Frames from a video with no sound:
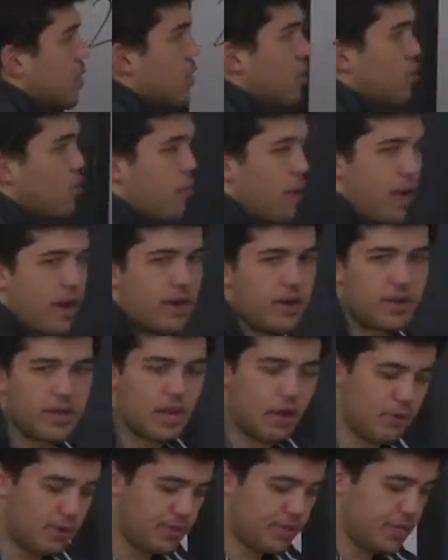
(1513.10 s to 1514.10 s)
Where
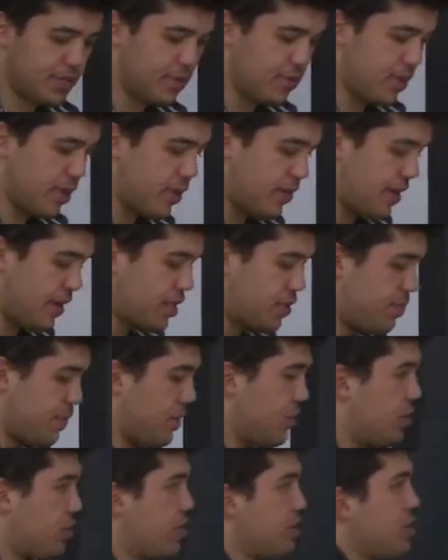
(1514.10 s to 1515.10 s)
now we start to write our
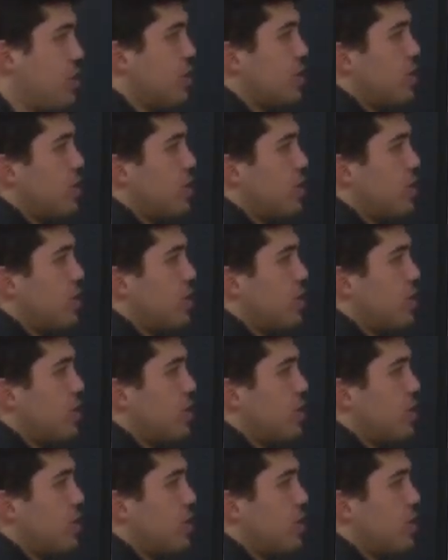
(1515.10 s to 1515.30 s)
expression.